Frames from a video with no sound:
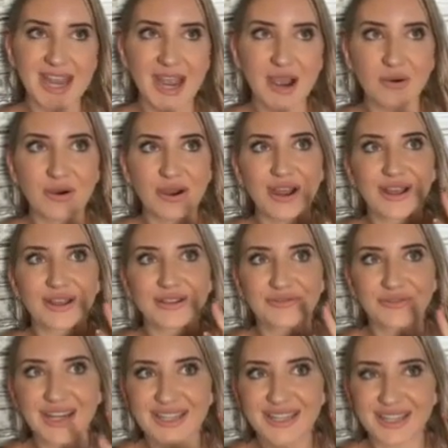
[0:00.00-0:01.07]
Now, the
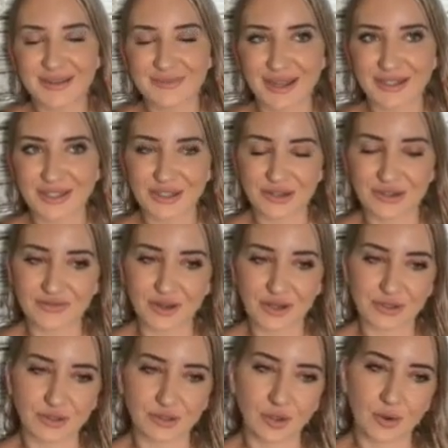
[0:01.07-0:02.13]
funny thing about this
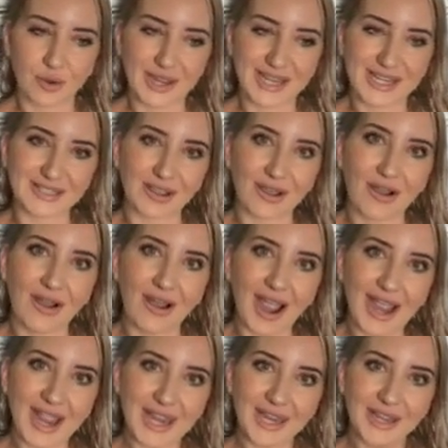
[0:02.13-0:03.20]
universal law is
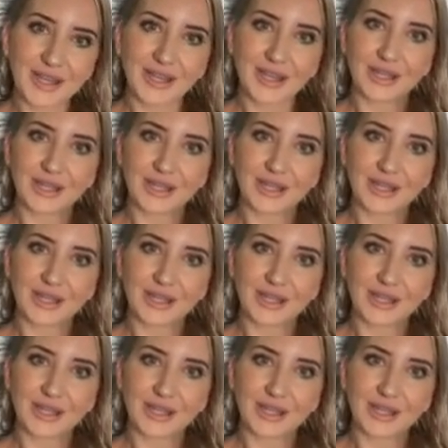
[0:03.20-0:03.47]
I